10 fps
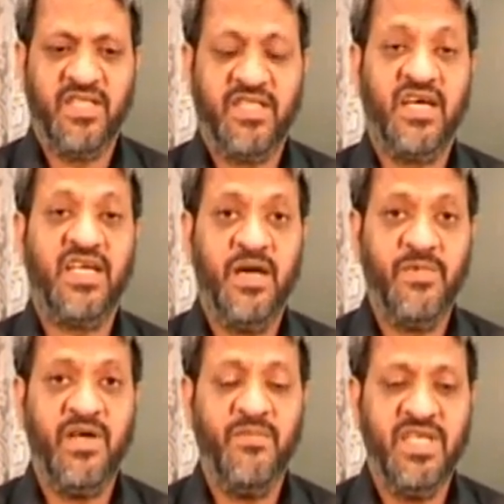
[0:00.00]
The
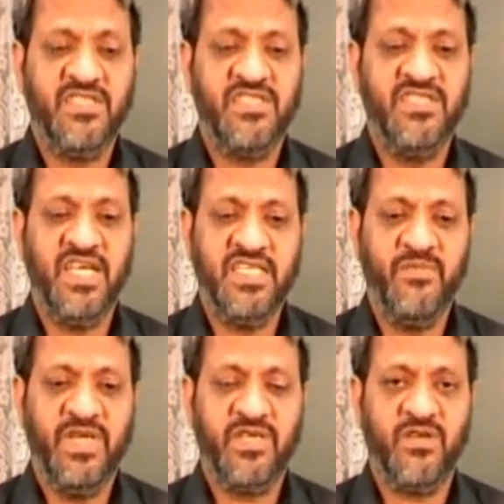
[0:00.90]
cameraman's
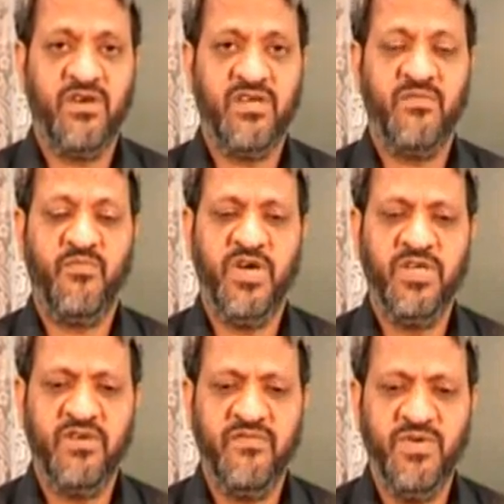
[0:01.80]
judgment on
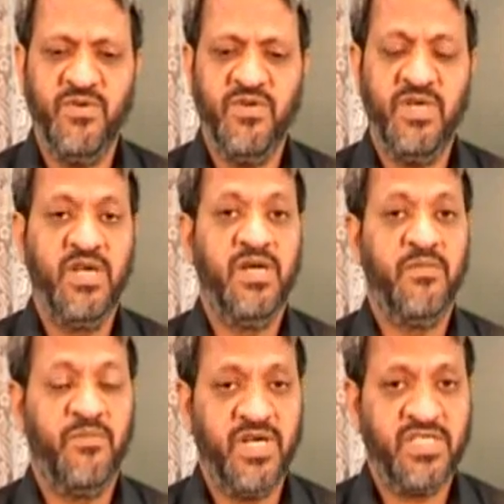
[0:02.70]
point of view,
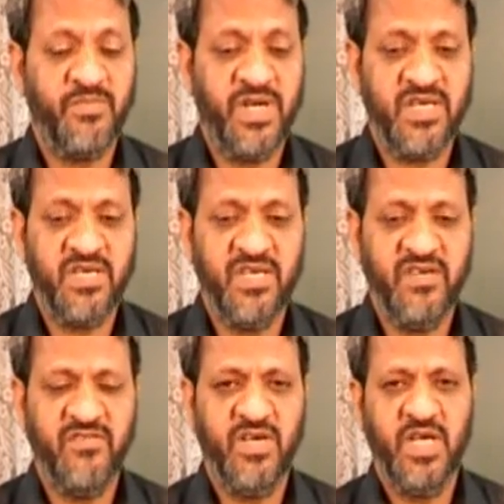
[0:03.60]

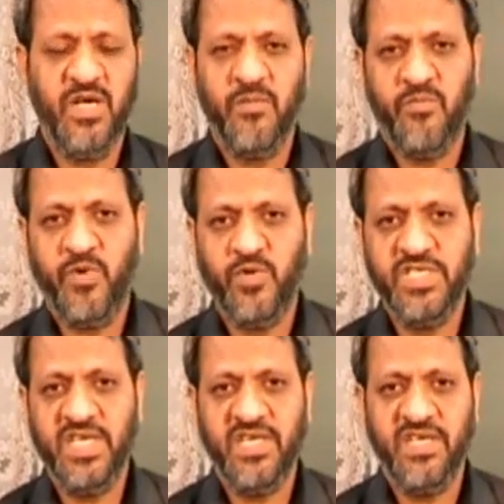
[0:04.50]
perspective,
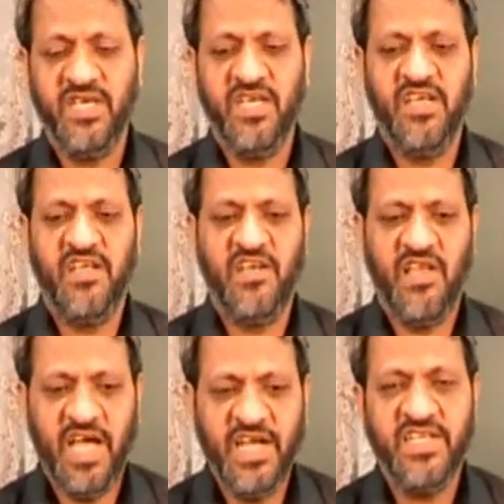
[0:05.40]
posing,
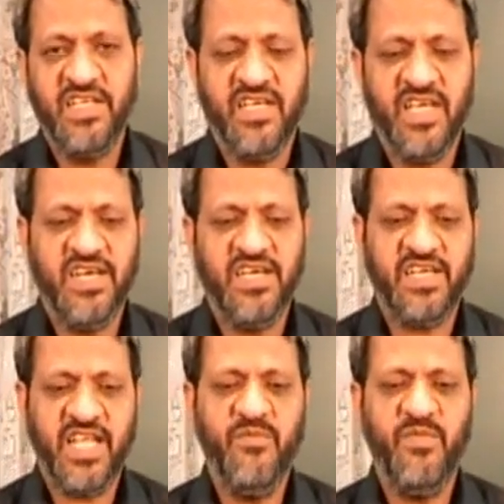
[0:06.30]
lighting, and
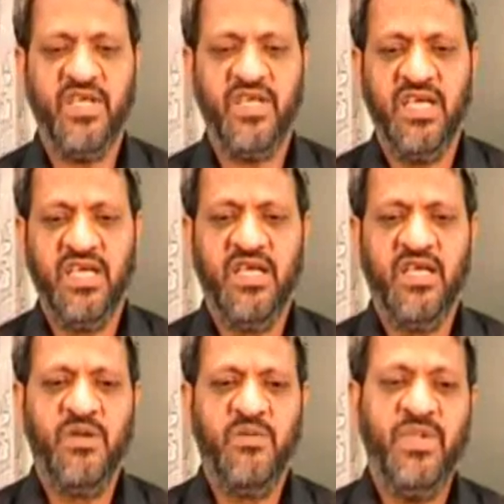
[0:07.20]
timing
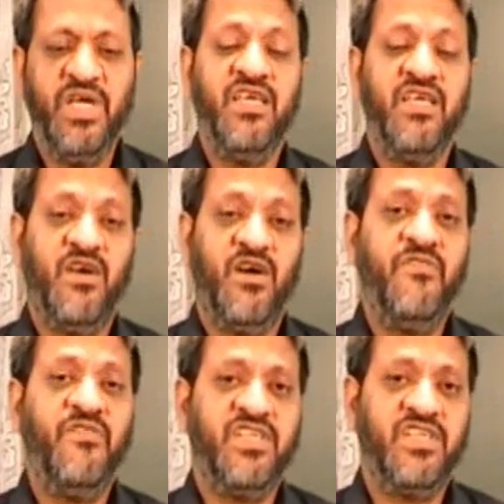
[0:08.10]
may
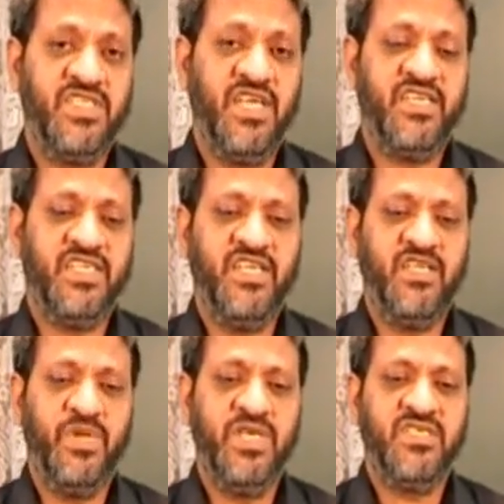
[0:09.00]
often result in a
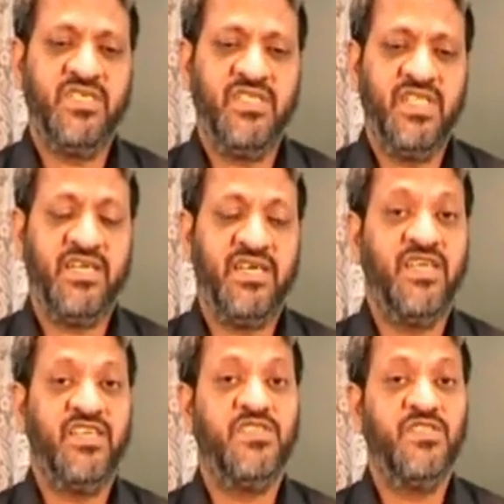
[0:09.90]
picture that
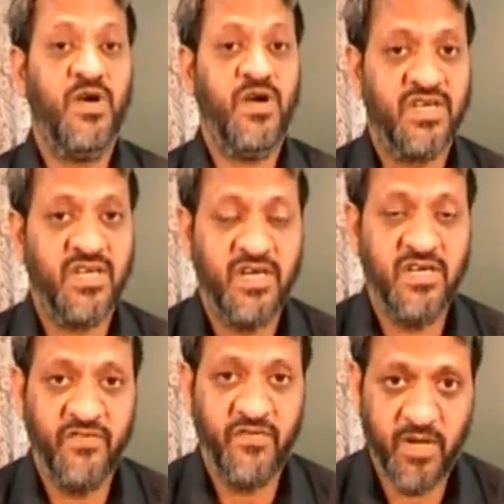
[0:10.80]
does not
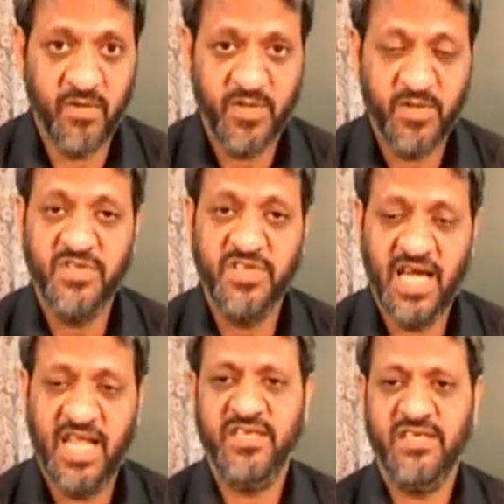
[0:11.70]
conform to
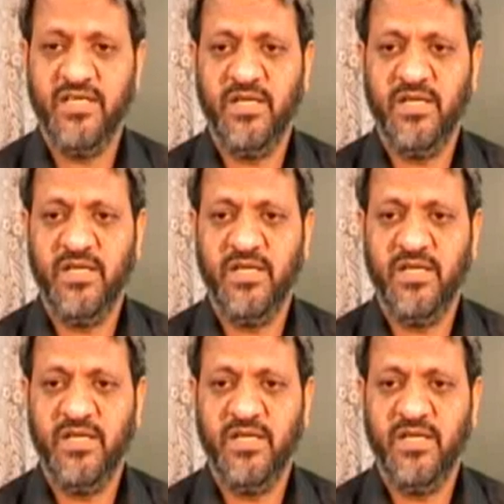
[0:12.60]
reality.